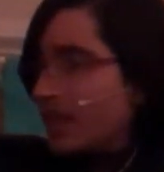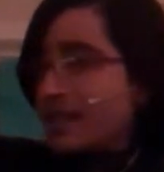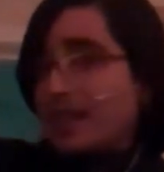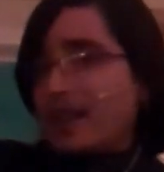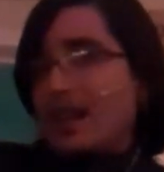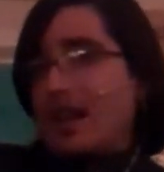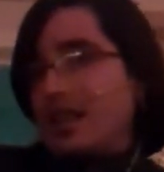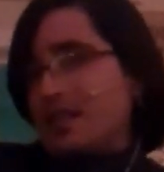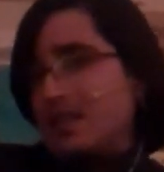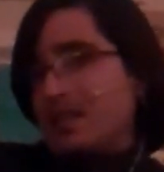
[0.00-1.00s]

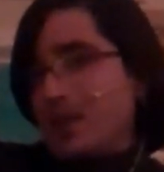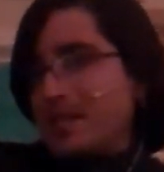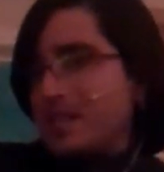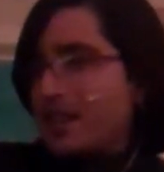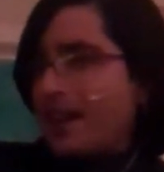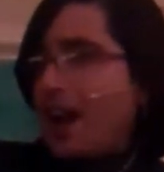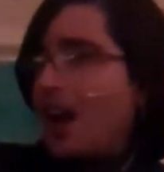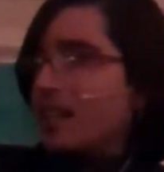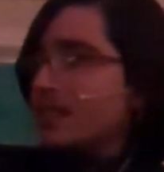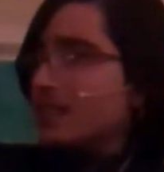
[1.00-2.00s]
that the message I
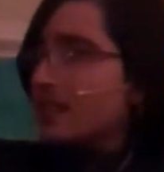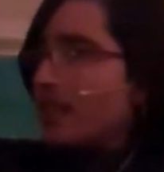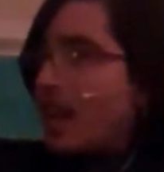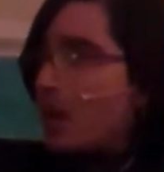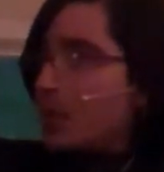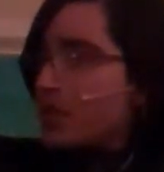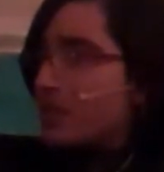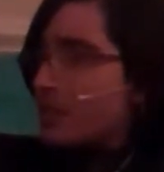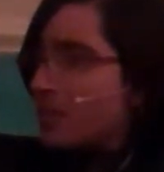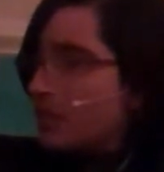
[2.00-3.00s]
got, that I
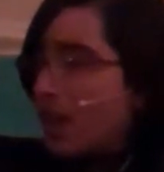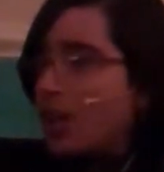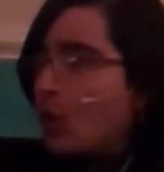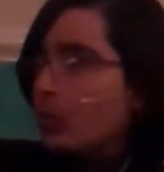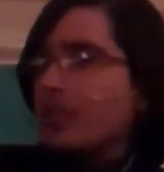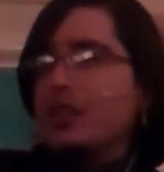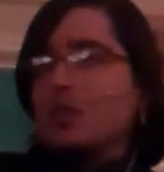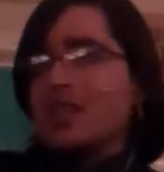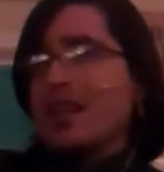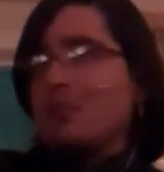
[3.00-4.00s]
was, not only
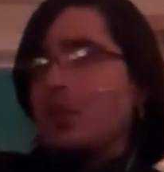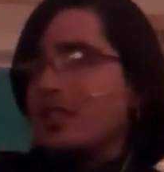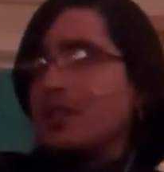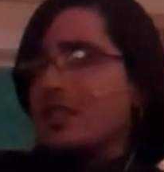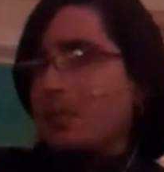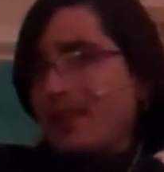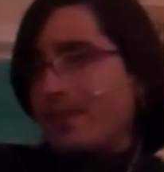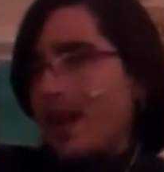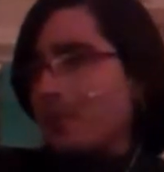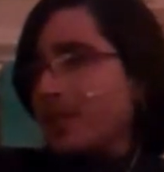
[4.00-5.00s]
was I a burden to my
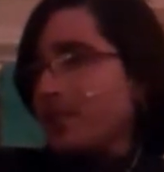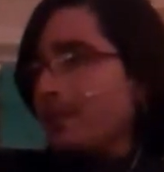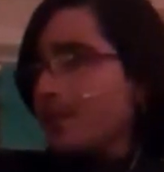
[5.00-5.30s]
family,